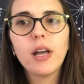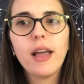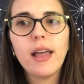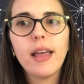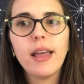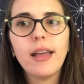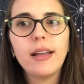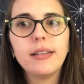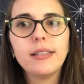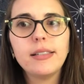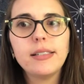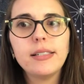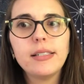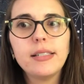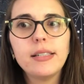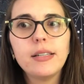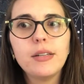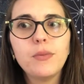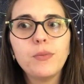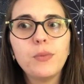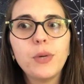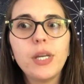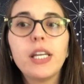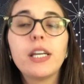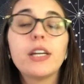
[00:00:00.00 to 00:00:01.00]
and
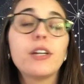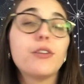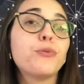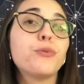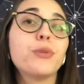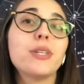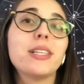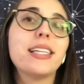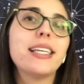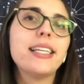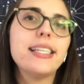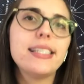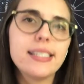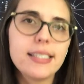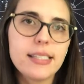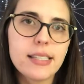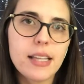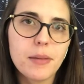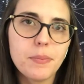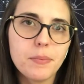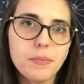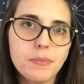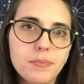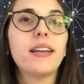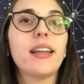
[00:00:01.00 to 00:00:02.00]
we can release them.